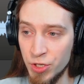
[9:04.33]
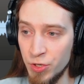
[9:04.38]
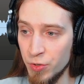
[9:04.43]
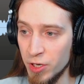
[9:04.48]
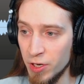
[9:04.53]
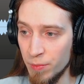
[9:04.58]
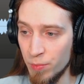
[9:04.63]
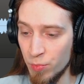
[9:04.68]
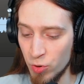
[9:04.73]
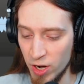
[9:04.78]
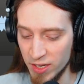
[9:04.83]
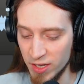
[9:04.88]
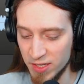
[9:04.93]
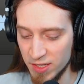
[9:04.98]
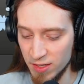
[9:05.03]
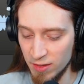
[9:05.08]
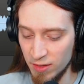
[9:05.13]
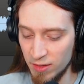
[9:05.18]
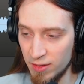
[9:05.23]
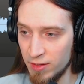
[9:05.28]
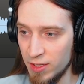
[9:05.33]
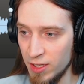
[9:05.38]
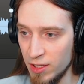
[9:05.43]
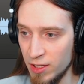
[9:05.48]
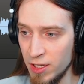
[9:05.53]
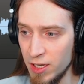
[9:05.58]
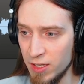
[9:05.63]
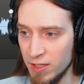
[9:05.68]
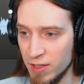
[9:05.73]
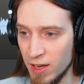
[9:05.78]
you can press
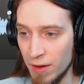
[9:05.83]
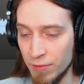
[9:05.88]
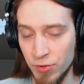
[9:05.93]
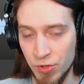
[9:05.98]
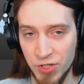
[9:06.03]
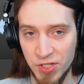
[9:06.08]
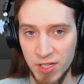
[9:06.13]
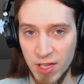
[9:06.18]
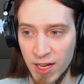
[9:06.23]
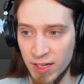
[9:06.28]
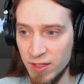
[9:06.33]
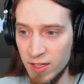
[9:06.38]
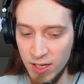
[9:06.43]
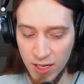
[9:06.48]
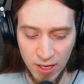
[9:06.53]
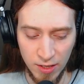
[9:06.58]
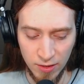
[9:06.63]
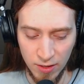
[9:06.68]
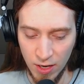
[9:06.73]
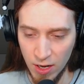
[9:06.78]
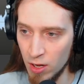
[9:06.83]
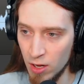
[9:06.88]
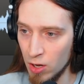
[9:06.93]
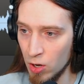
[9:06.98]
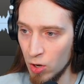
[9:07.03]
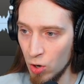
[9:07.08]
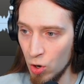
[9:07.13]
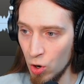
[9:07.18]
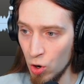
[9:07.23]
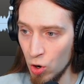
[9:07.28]
delete after selecting it,
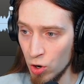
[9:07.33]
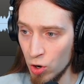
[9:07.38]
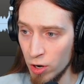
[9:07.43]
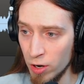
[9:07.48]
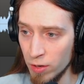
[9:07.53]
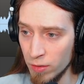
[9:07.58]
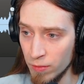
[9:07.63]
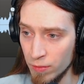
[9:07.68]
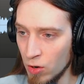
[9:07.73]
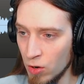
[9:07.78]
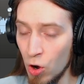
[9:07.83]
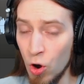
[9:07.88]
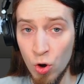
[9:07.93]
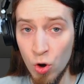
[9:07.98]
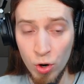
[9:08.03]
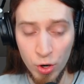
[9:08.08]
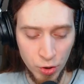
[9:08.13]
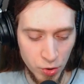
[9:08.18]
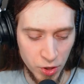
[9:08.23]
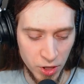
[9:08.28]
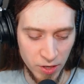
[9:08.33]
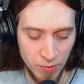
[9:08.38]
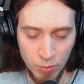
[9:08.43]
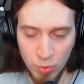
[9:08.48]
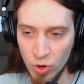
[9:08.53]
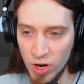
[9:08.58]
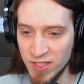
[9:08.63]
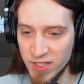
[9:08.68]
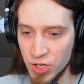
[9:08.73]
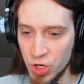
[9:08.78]
or you can
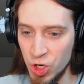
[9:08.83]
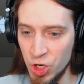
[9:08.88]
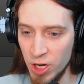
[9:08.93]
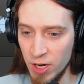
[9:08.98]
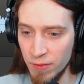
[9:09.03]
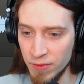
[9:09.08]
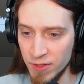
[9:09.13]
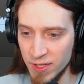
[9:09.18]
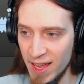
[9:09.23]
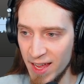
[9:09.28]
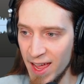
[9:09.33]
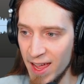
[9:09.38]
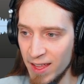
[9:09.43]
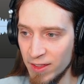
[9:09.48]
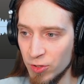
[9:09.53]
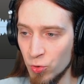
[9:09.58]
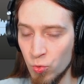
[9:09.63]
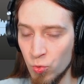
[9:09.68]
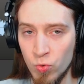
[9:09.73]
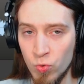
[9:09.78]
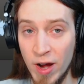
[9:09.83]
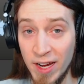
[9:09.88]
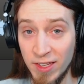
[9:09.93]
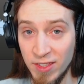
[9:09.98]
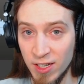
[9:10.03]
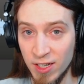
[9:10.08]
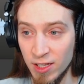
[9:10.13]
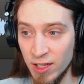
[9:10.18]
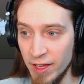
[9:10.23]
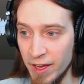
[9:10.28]
press shift and
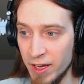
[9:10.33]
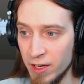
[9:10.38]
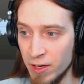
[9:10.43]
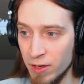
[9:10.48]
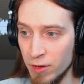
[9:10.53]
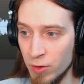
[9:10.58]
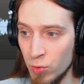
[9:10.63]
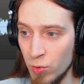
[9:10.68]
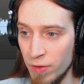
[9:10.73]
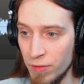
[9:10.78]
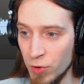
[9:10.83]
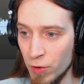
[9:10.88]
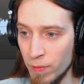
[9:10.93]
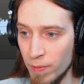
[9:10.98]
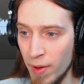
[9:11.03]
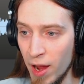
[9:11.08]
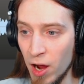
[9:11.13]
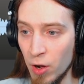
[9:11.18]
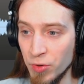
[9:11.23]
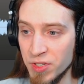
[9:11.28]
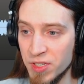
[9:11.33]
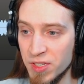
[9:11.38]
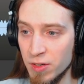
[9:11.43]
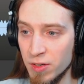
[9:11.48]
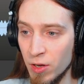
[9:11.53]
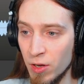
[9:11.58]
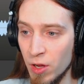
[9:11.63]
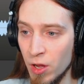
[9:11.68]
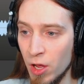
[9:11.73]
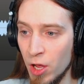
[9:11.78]
right click with your mouse,
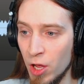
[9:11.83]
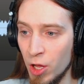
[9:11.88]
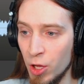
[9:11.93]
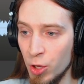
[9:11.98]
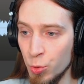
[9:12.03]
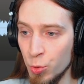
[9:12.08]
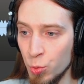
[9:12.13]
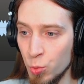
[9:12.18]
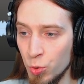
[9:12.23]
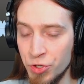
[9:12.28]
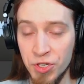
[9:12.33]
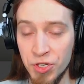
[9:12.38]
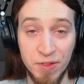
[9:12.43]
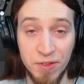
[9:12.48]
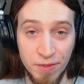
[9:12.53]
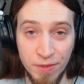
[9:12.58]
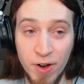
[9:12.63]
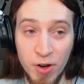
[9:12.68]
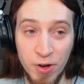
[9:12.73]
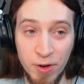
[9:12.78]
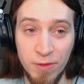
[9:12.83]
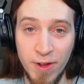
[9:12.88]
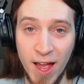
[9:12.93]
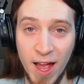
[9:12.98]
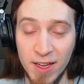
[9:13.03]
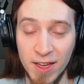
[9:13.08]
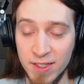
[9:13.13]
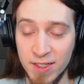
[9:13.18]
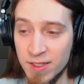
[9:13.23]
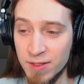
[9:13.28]
which is very
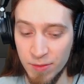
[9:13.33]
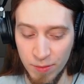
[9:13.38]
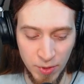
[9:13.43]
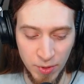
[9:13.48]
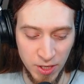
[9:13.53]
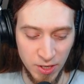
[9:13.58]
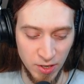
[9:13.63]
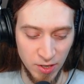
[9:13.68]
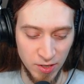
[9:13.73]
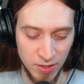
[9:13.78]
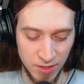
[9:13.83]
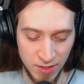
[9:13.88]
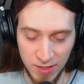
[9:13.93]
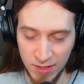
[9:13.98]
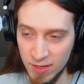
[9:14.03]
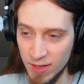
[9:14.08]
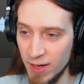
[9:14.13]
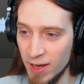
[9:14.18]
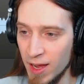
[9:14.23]
fast because